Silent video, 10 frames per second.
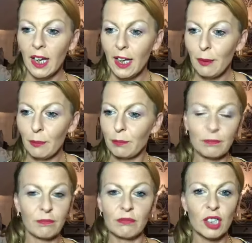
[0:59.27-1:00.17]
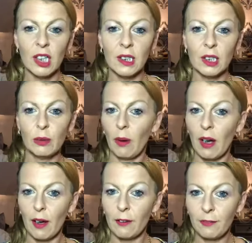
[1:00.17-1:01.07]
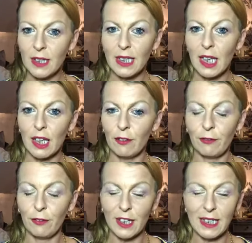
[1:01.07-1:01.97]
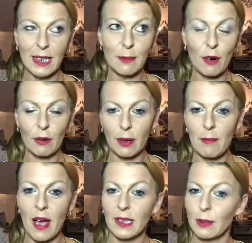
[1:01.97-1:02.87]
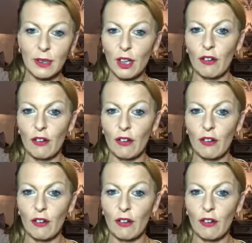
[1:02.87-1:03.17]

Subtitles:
it turned into a fizzy, frizzy, broken mess. It was